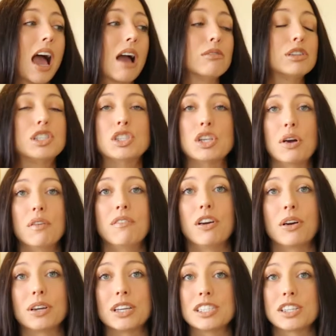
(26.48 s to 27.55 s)
I was so
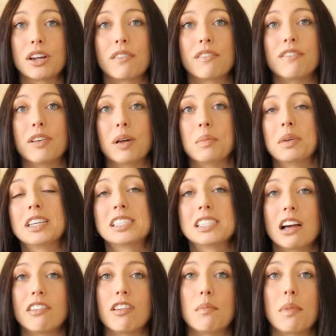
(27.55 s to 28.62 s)
focused on filming
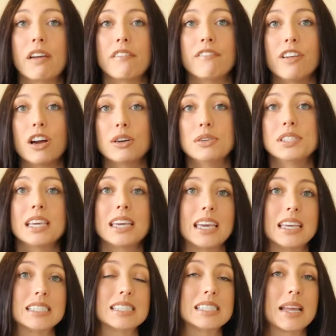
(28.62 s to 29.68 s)
stuff on my phone,
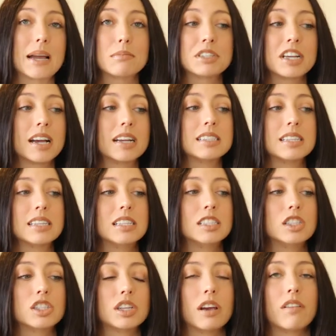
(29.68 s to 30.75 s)
taking Snapchats and
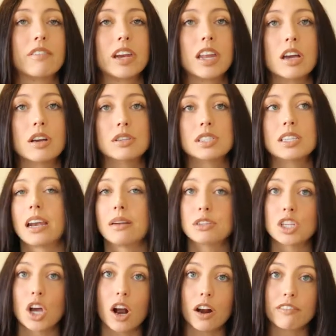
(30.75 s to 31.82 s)
Instagram videos that it
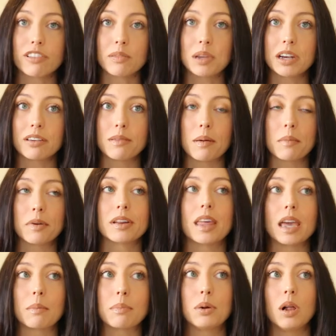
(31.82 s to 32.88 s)
was hard for me to remember to
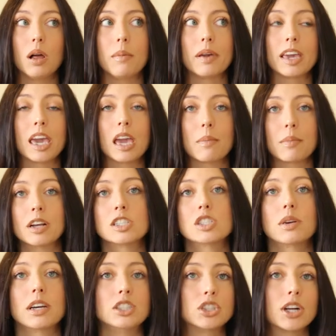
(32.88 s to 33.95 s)
like pull out my camera.
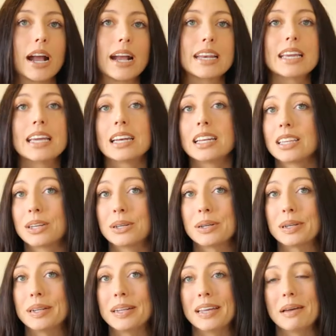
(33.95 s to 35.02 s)
So I tried to get a
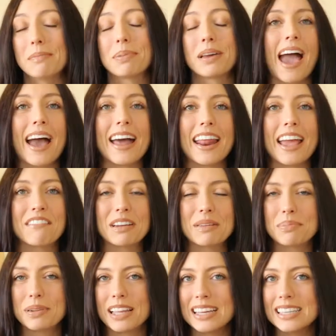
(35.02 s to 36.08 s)
little clip at
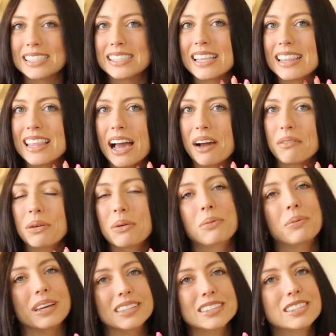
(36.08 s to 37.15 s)
every place that we
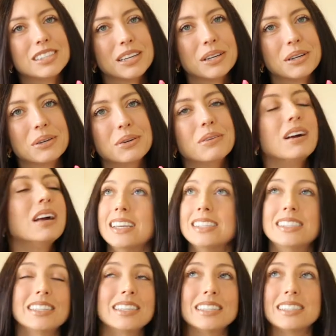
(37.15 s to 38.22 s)
went to.
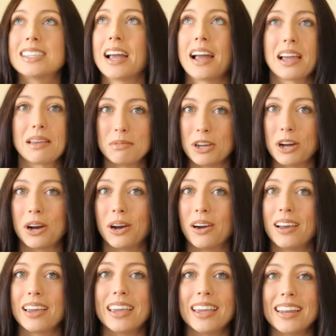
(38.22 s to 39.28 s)
It's a good time,
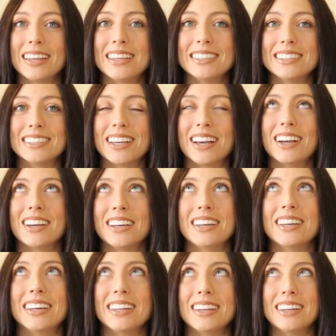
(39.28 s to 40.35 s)
y'all. It is a
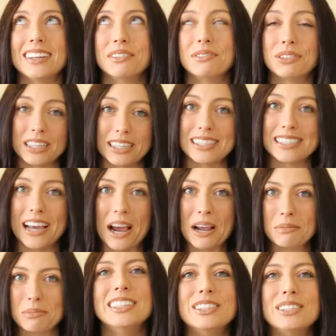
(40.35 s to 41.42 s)
good freaking
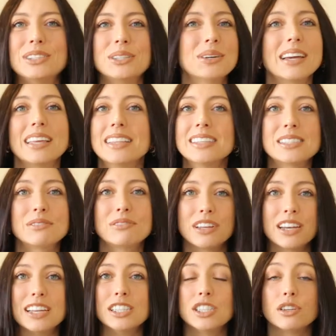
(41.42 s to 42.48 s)
time. Enjoy this
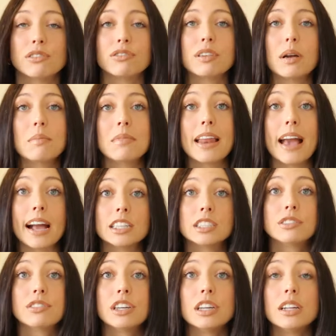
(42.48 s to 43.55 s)
footage from
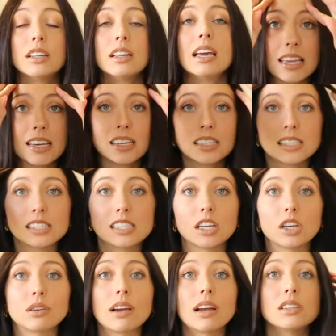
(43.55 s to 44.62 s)
Nashville and
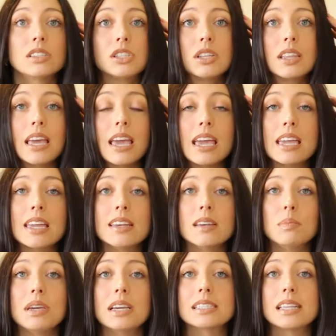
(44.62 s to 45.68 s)
stick around to the
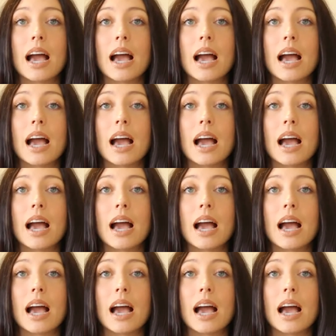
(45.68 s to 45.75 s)
end because